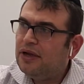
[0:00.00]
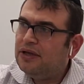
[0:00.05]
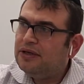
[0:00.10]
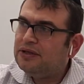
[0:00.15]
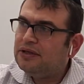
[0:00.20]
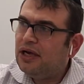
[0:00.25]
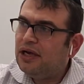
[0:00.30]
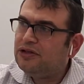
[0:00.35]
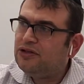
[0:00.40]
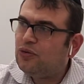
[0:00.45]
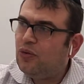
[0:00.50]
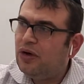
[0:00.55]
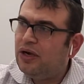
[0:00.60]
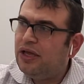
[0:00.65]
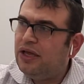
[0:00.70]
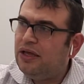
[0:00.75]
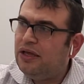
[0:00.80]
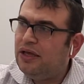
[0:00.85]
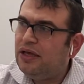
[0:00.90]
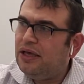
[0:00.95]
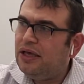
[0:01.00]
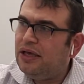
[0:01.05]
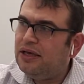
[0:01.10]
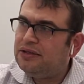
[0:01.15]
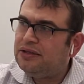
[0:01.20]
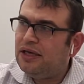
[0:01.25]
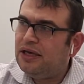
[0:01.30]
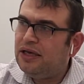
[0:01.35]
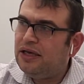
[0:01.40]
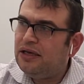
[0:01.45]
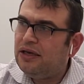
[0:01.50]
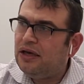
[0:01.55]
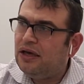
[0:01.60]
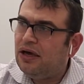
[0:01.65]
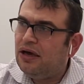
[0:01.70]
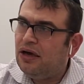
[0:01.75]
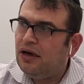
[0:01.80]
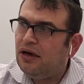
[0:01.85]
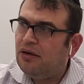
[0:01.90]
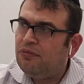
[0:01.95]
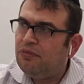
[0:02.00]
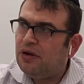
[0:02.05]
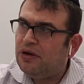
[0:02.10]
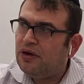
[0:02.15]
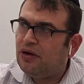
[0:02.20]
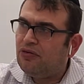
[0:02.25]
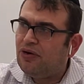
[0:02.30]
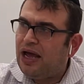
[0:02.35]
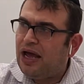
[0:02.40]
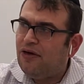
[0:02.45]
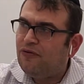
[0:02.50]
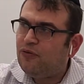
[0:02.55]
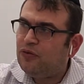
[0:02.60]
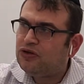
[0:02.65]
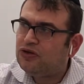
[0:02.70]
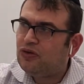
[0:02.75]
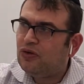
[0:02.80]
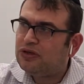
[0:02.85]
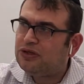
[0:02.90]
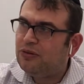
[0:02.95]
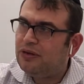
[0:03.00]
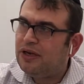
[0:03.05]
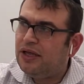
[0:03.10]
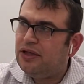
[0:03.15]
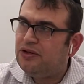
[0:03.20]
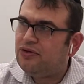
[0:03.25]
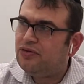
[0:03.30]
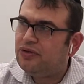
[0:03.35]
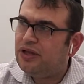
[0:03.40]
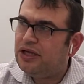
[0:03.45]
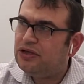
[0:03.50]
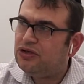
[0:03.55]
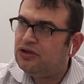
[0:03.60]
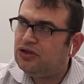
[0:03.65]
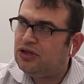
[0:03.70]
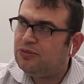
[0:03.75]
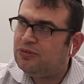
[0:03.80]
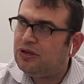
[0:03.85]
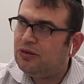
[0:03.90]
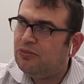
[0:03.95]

Slide 20 is a graph which talks about interrelationships